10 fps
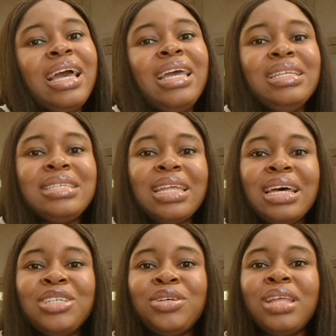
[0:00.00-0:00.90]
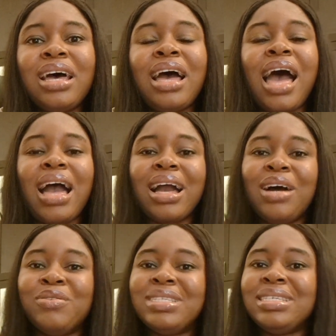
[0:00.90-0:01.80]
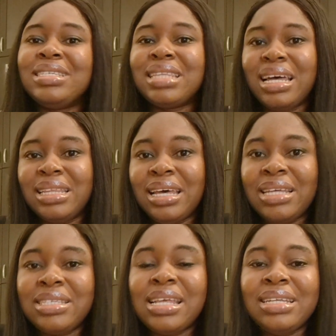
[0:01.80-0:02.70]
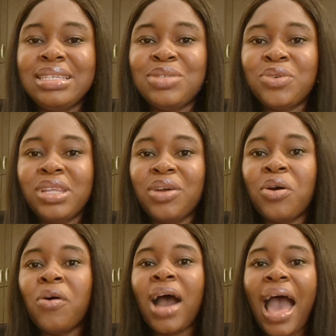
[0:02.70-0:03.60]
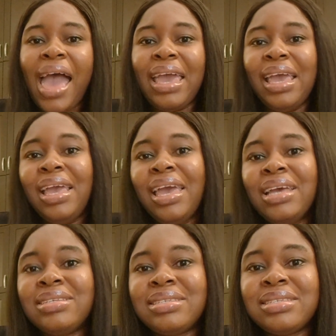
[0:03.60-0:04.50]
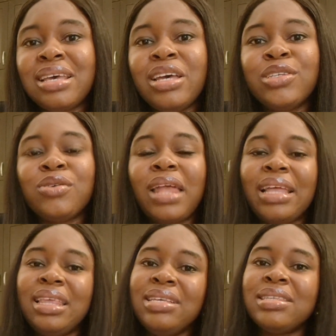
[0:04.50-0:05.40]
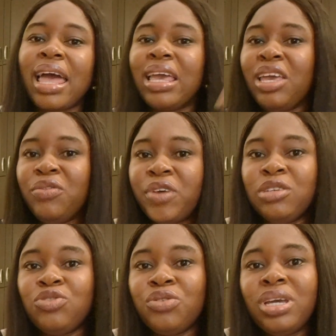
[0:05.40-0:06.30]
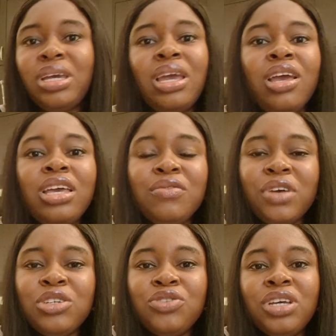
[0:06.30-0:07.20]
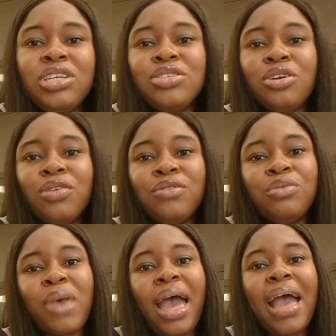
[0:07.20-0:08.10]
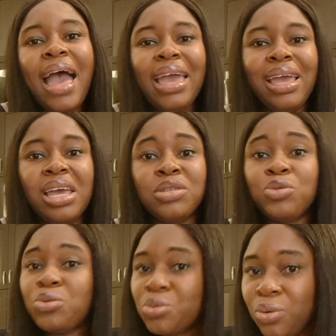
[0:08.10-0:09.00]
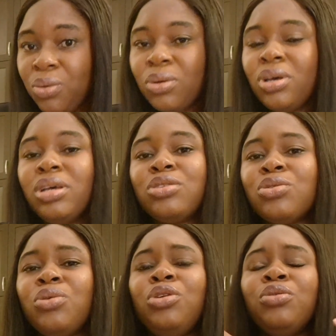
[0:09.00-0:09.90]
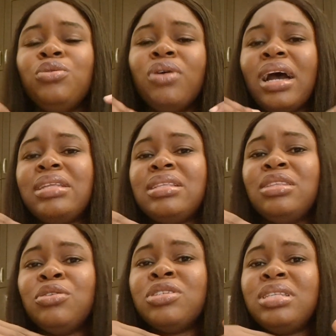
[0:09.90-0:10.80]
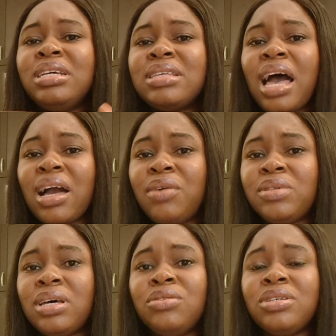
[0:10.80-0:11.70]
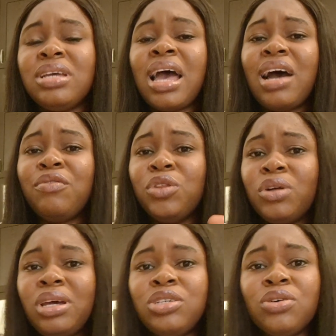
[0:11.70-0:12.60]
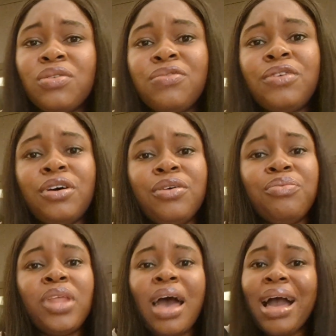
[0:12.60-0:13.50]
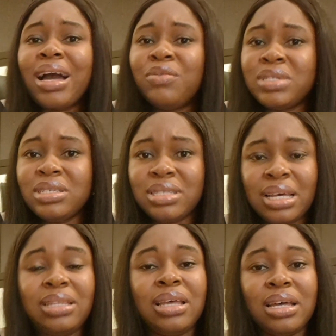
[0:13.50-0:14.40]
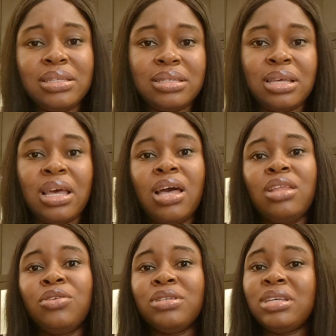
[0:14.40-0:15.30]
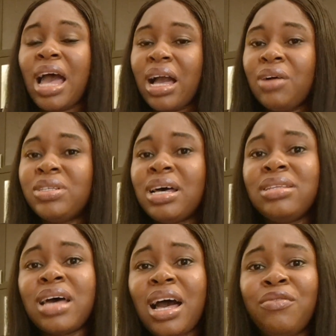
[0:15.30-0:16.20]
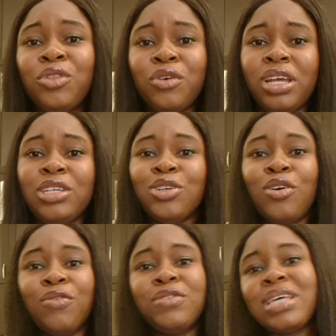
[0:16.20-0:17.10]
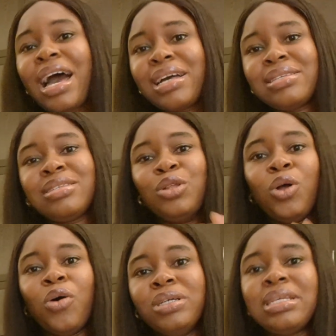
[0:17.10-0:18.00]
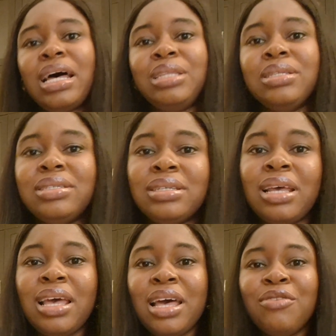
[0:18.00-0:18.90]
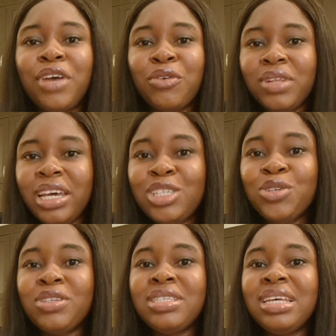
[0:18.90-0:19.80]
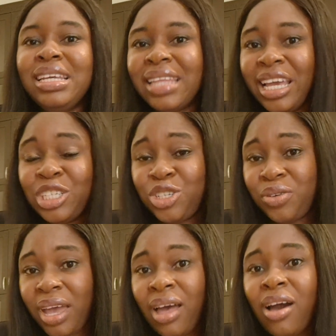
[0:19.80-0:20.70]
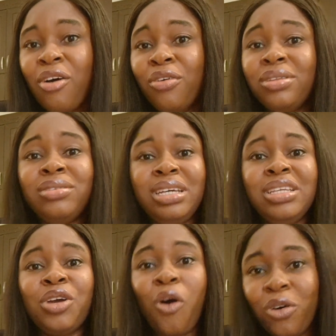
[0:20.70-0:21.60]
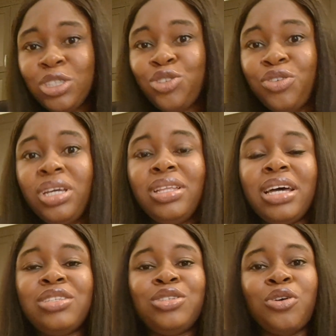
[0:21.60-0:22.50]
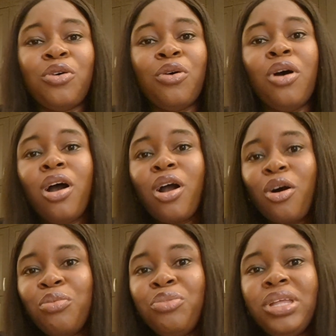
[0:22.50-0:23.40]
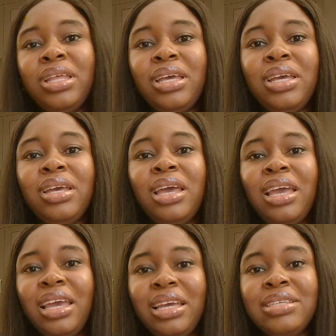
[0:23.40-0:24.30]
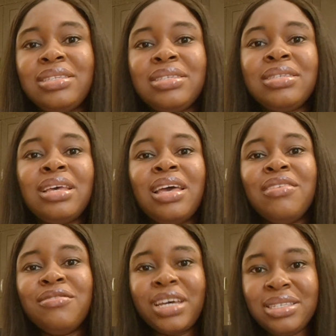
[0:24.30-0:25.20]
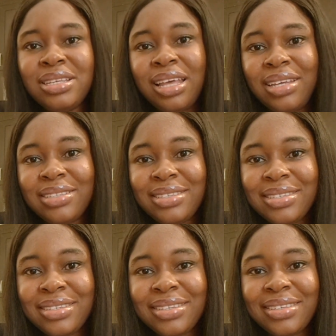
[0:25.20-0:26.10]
International Accounting Standards. That is what they call IAS. So like things like inventory is governed by IAS 2. So you look at, does this accountant, does he have knowledge of accounting standards? Does the accountant have knowledge of tax laws and regulations in Nigeria or in the country that your company is resident?